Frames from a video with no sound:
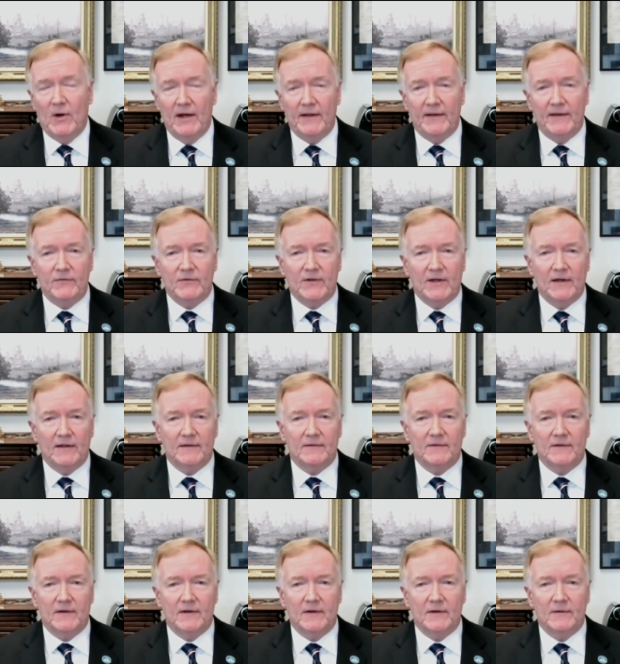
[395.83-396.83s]
Keep in mind, they've
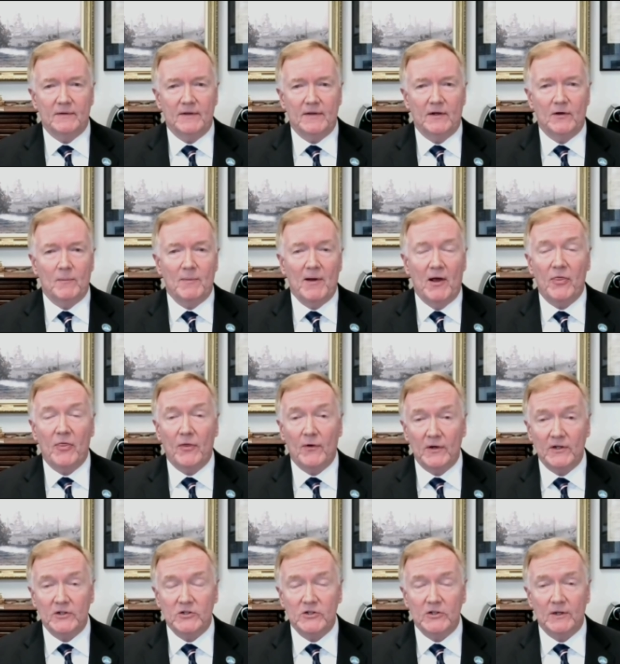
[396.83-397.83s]
got about
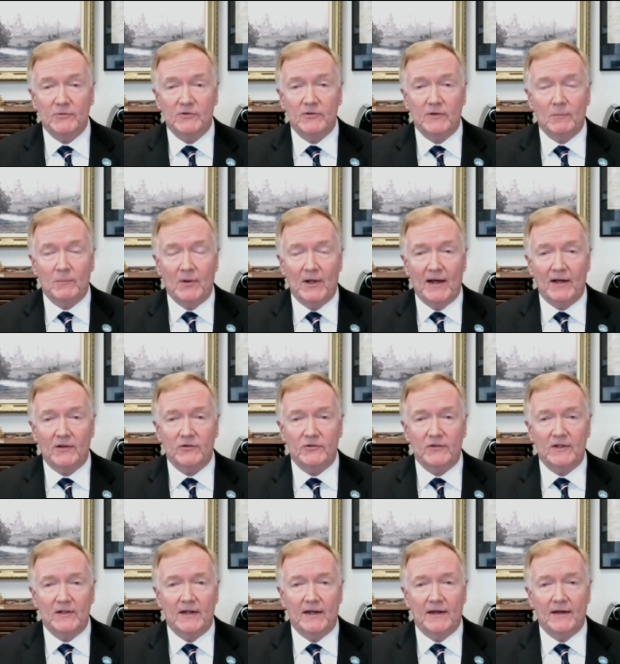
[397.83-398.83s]
30 ships in the Black
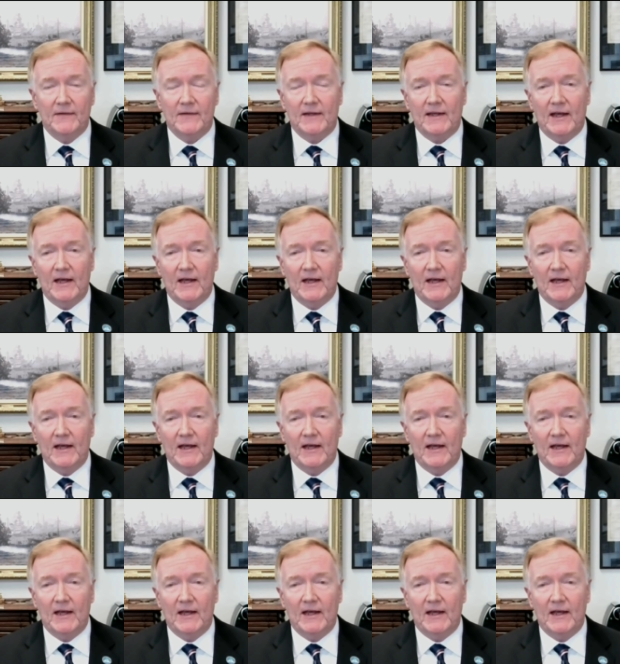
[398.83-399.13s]
Sea now.